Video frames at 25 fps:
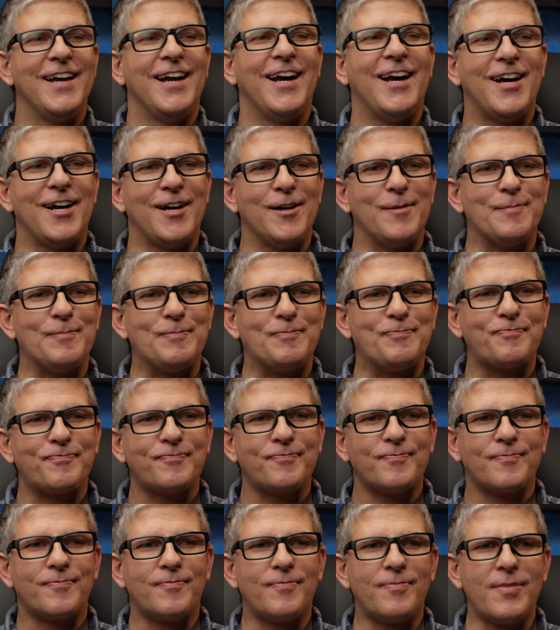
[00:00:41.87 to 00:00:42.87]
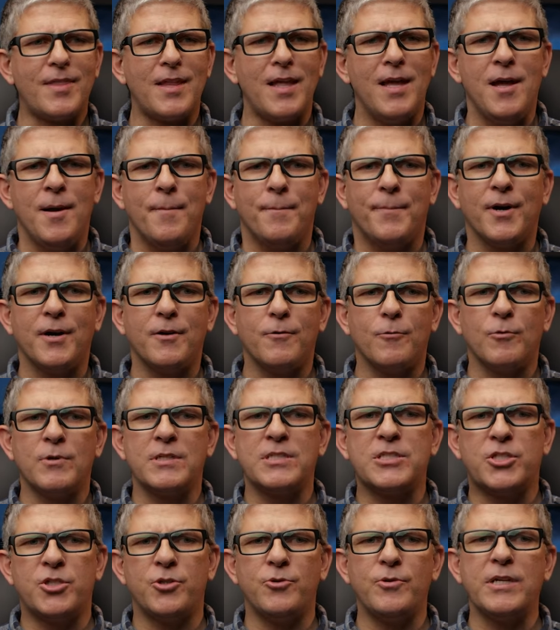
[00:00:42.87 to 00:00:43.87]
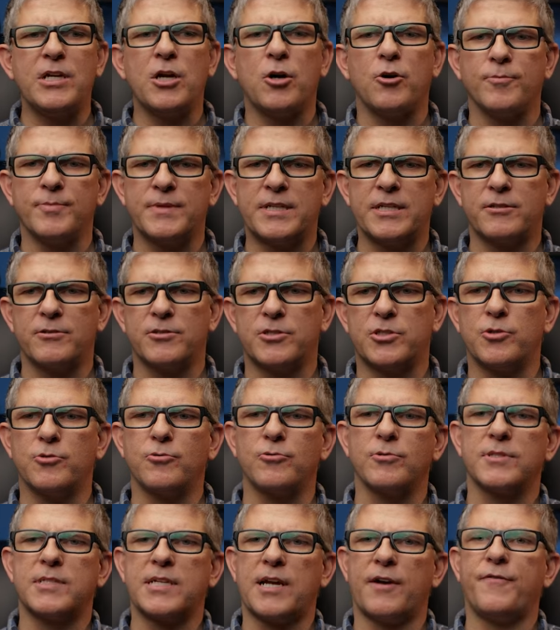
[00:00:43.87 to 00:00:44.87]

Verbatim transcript: Um, but with doing home theater tours,